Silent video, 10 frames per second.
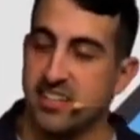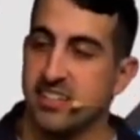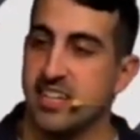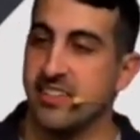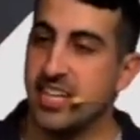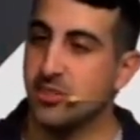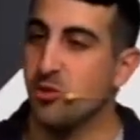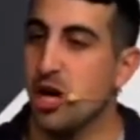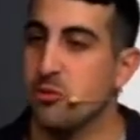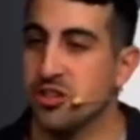And that's
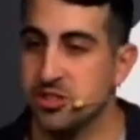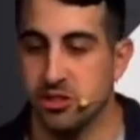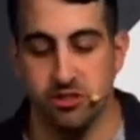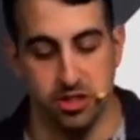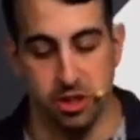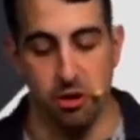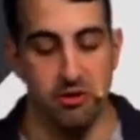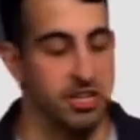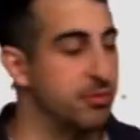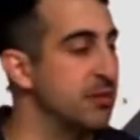why when a church is
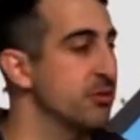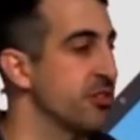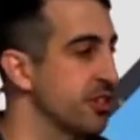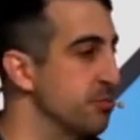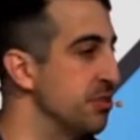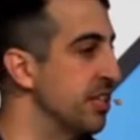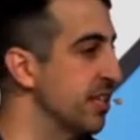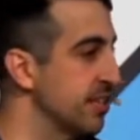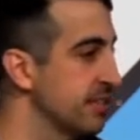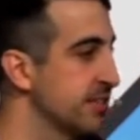growing, people are complaining
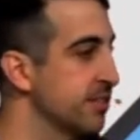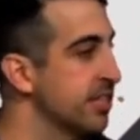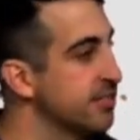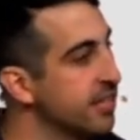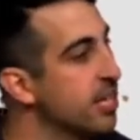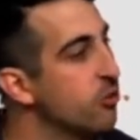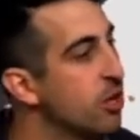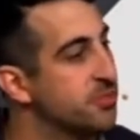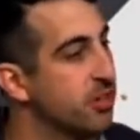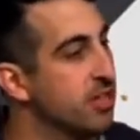because it
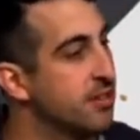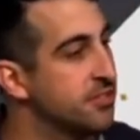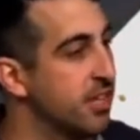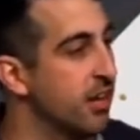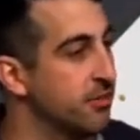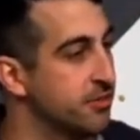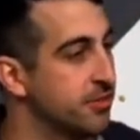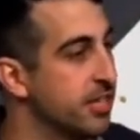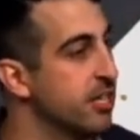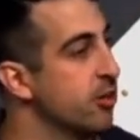interrupts our lifestyles,
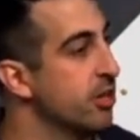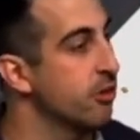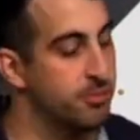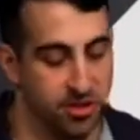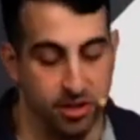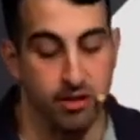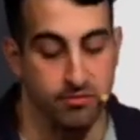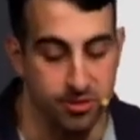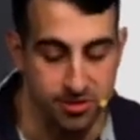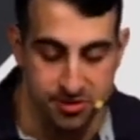it interrupts our
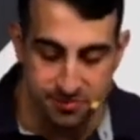comforts.